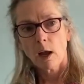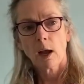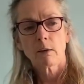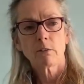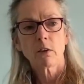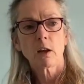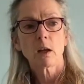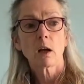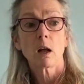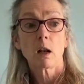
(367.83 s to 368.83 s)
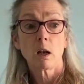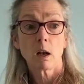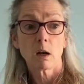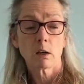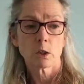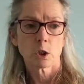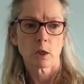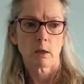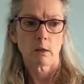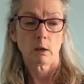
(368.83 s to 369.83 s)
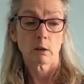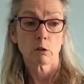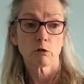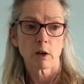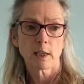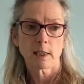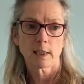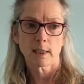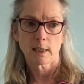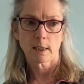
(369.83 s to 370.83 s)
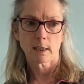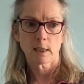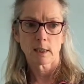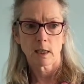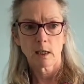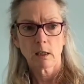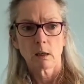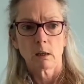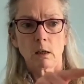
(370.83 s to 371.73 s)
Having a larger, a greater density,